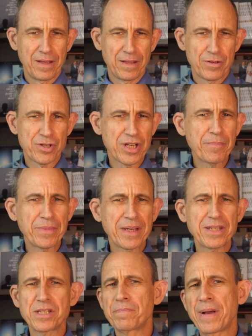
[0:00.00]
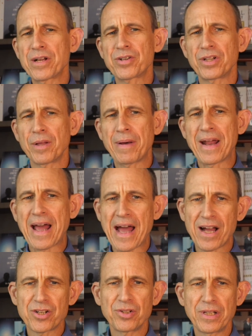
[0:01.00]
There's something special about
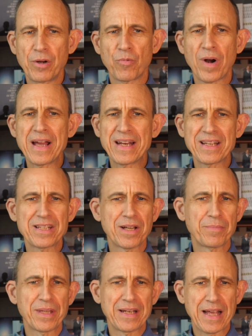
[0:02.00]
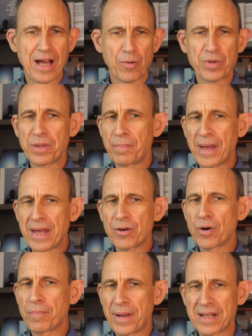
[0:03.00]
actually writing something down with a pen
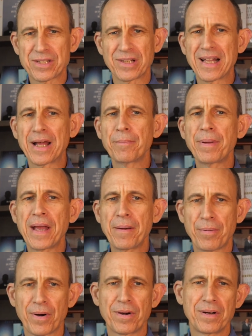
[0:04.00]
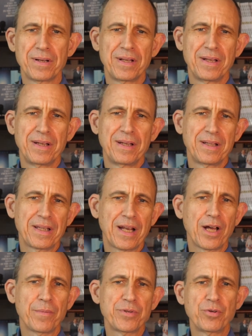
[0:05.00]
or a pencil on paper that
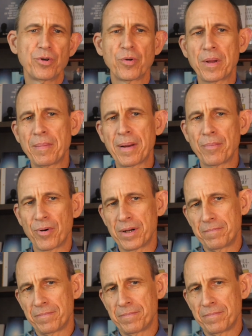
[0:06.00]
helps you to remember it.